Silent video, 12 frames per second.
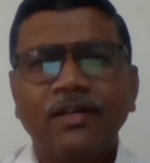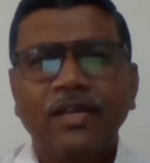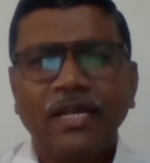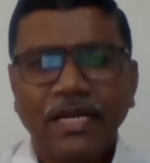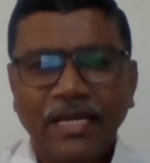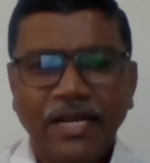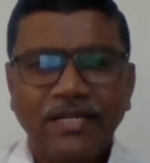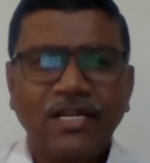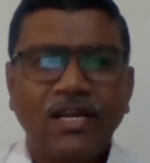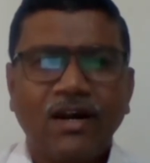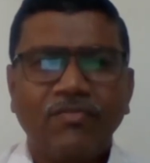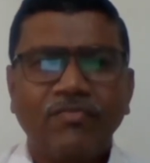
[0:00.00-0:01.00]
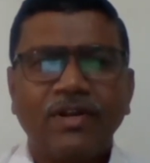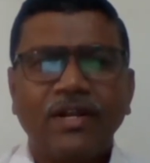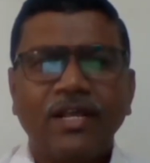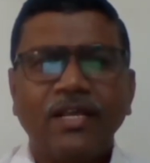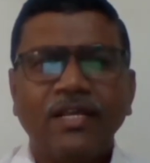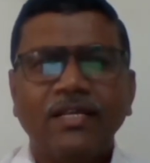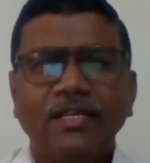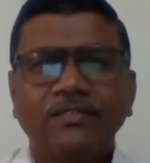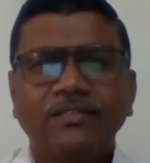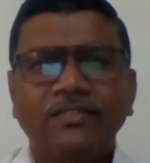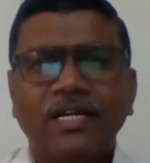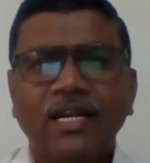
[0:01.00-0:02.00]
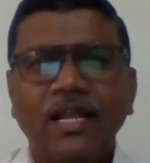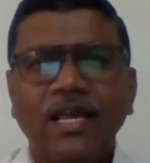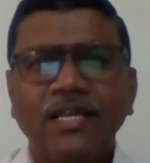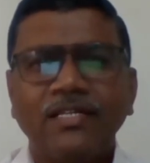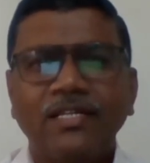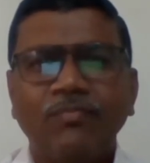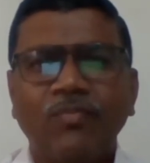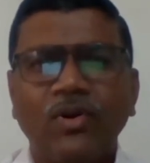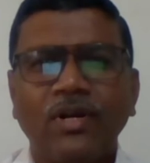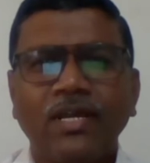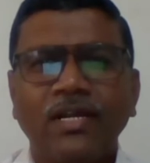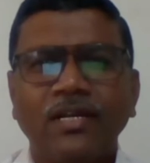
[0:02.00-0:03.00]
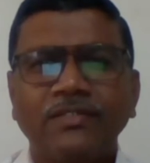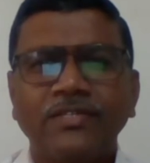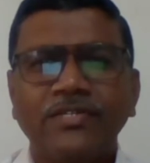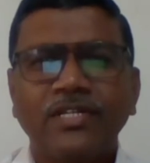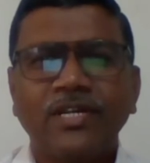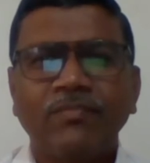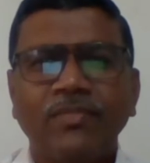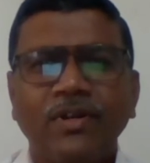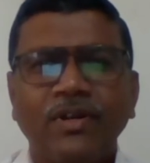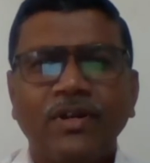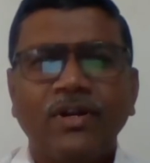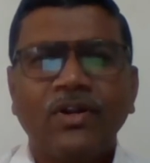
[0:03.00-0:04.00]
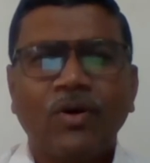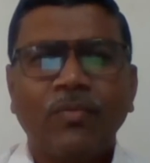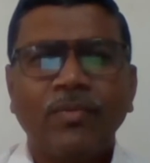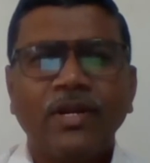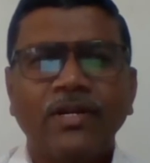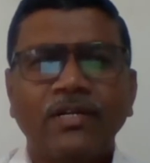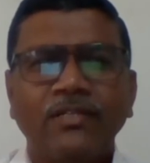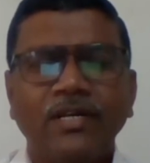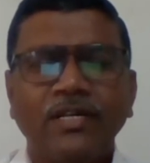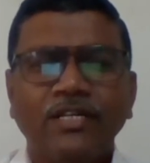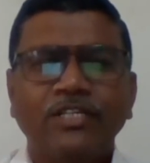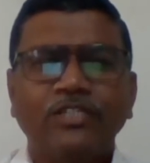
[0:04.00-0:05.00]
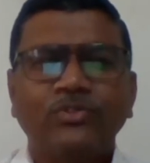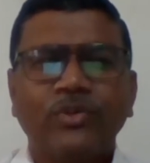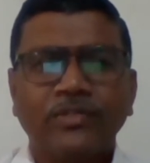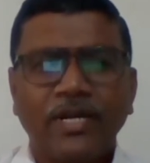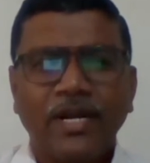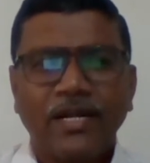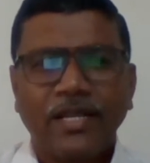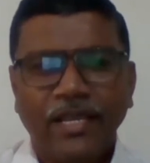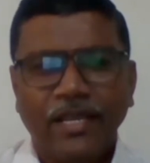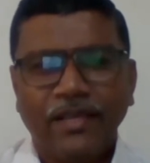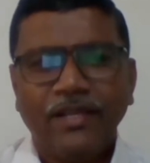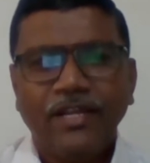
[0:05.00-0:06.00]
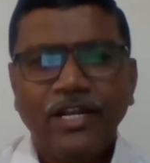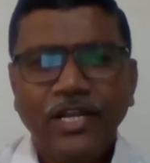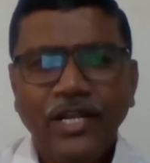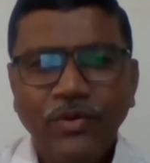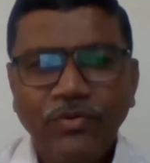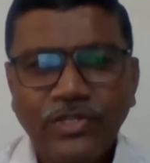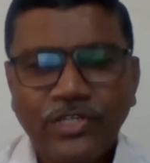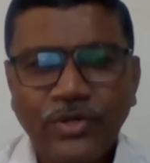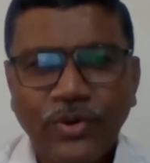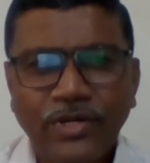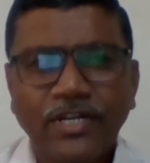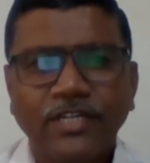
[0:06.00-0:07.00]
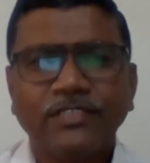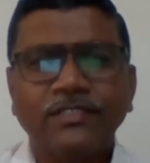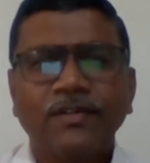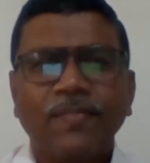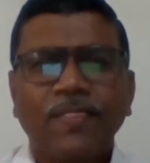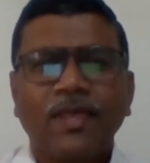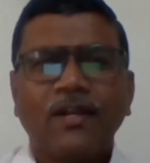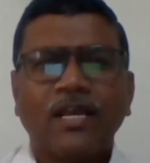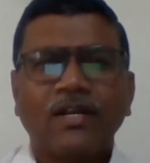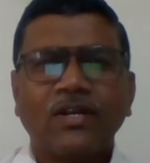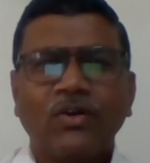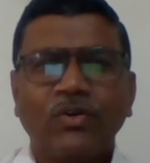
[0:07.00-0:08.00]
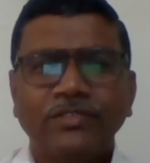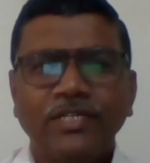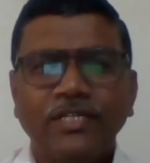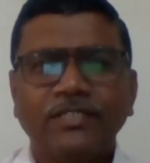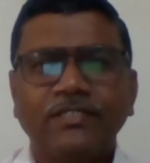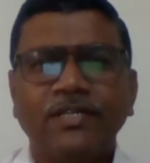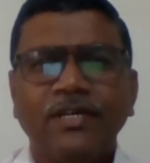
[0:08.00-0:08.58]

increased after a centralized political system dominated the society. New institutions, technologies,